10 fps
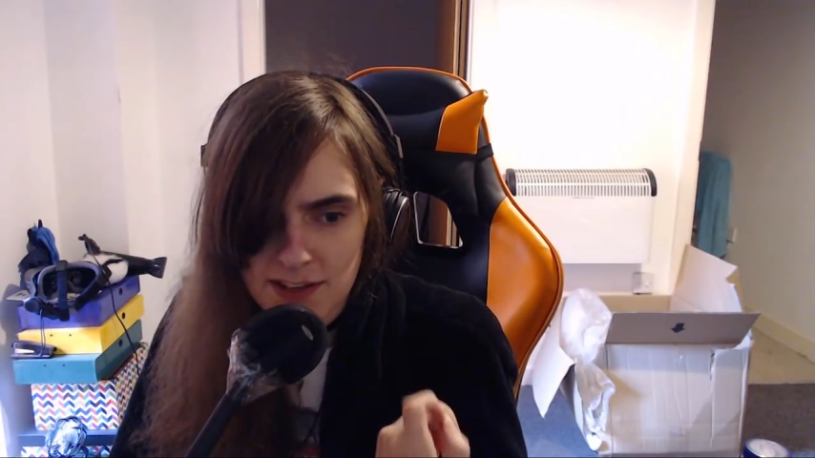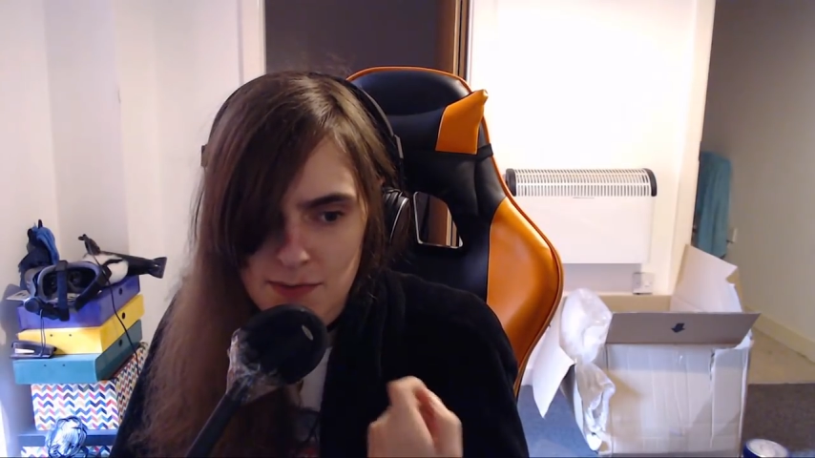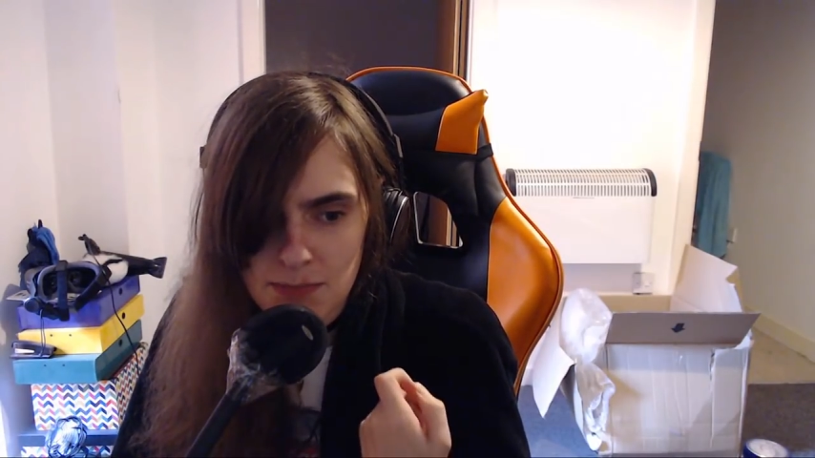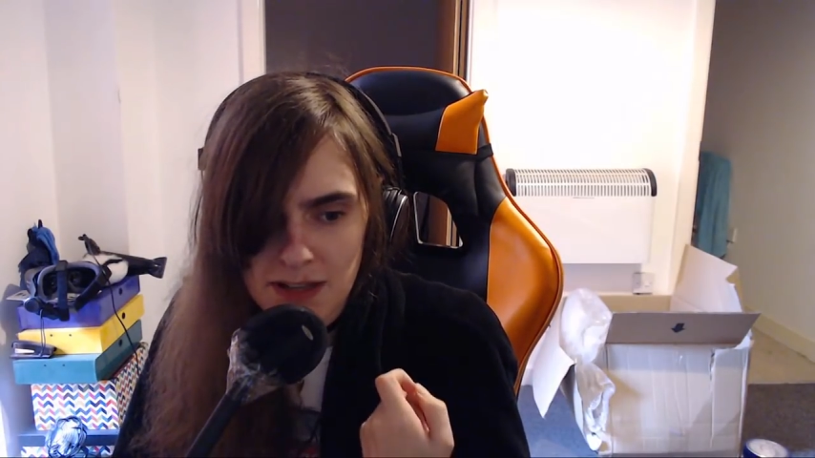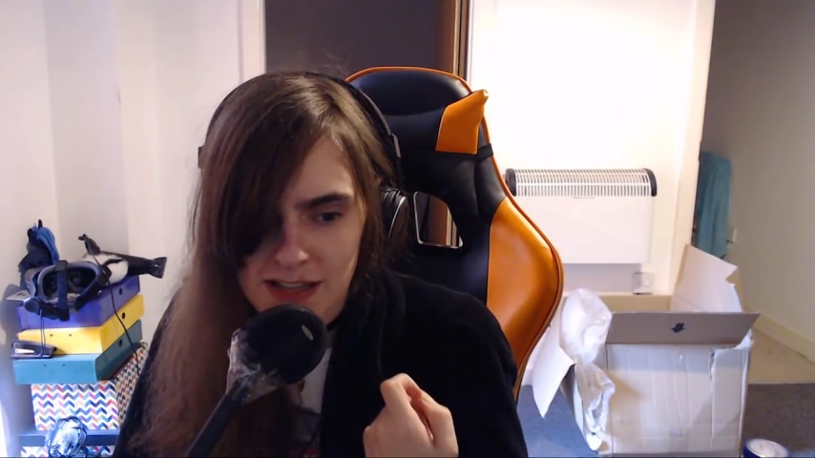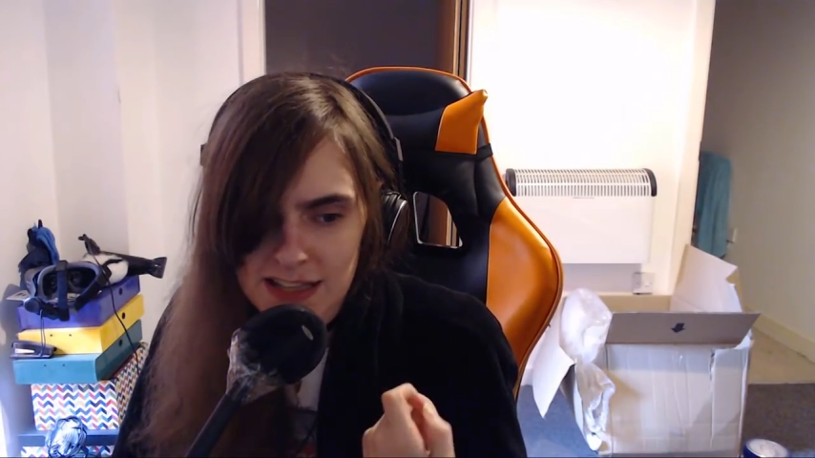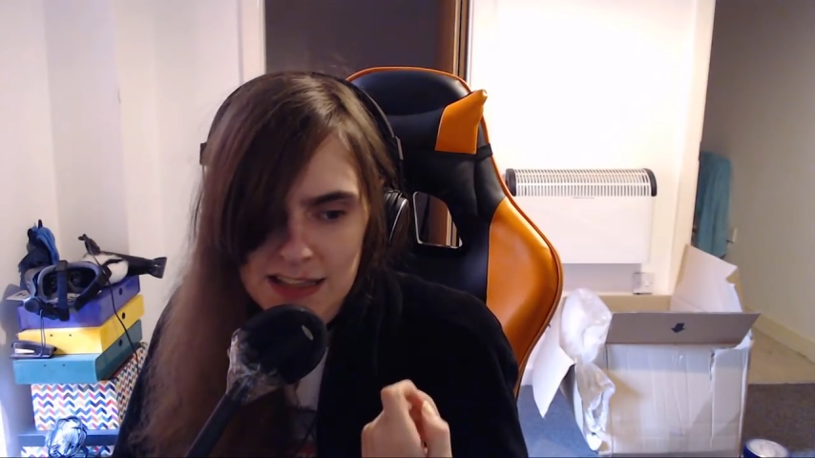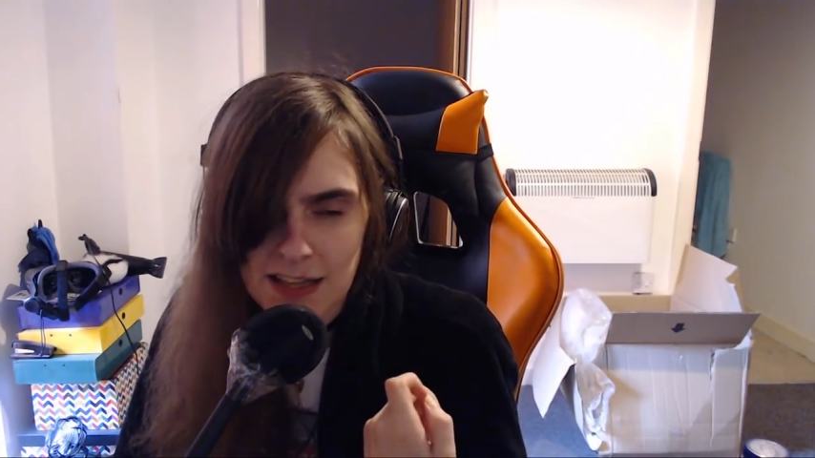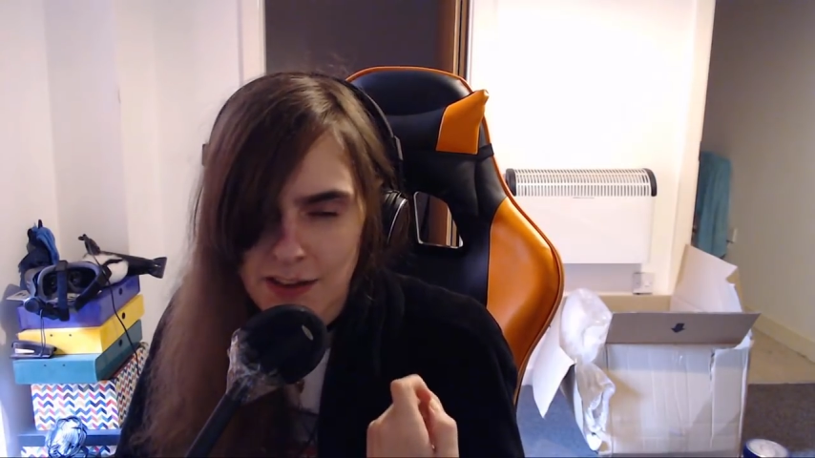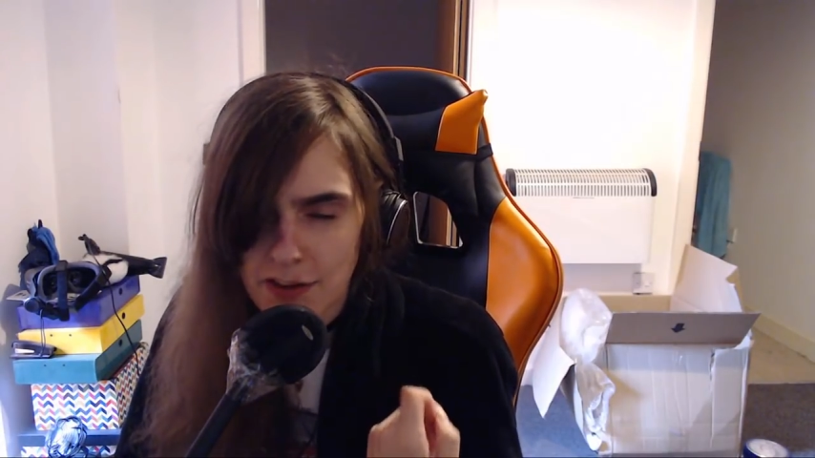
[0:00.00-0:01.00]

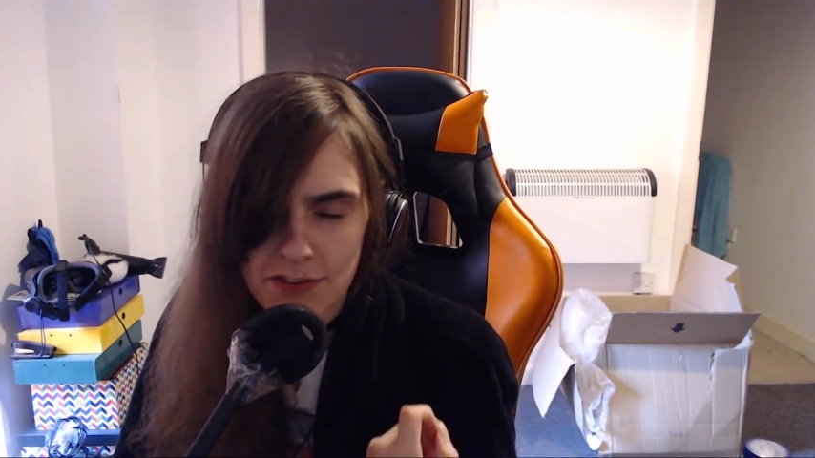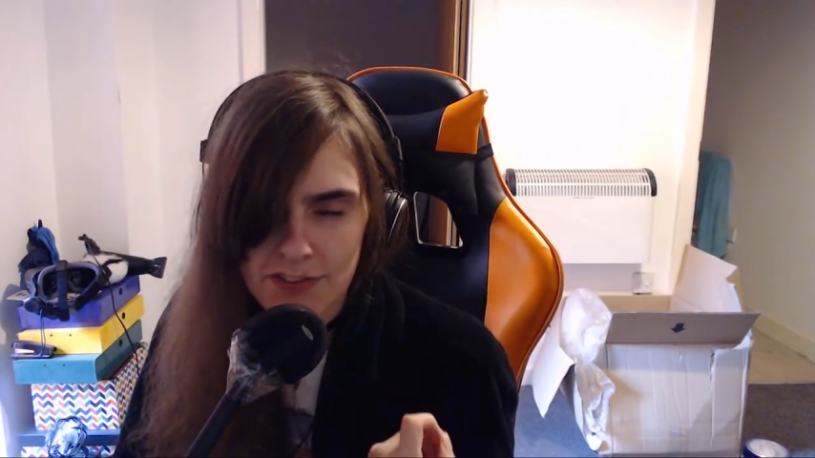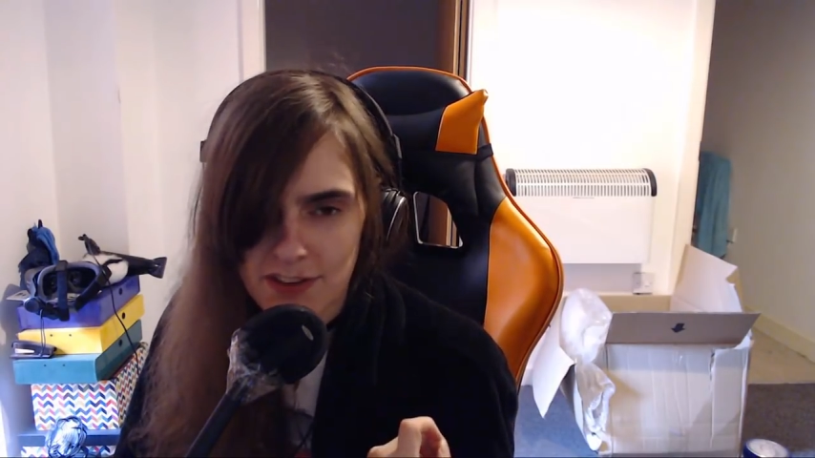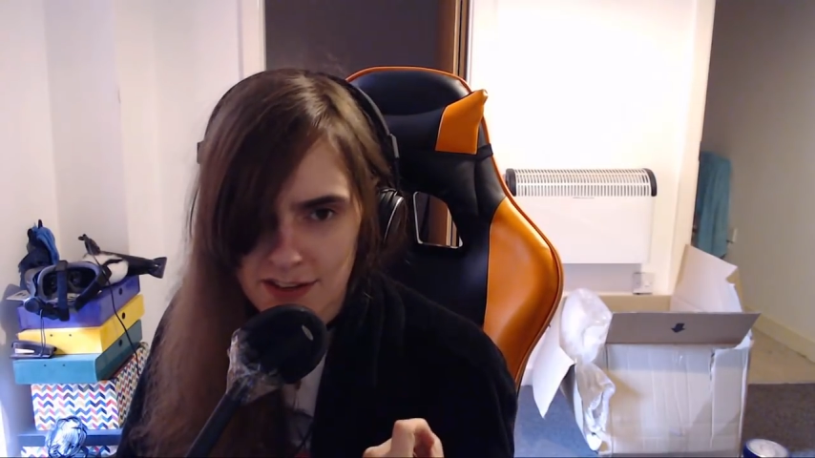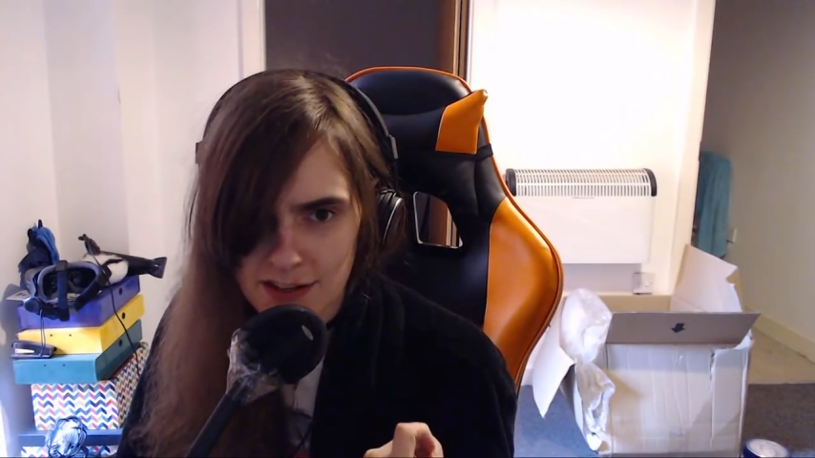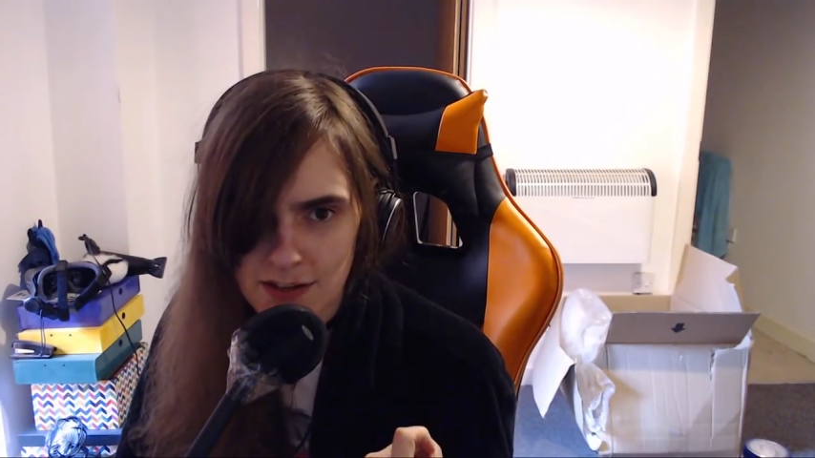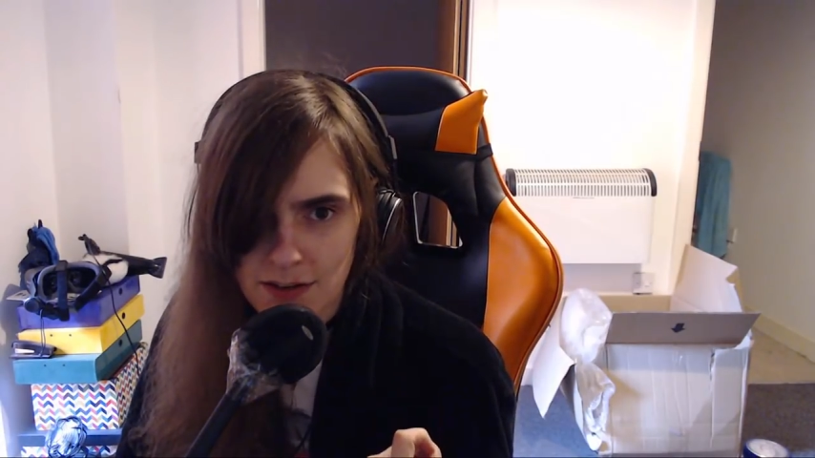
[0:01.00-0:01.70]
completely lost on you.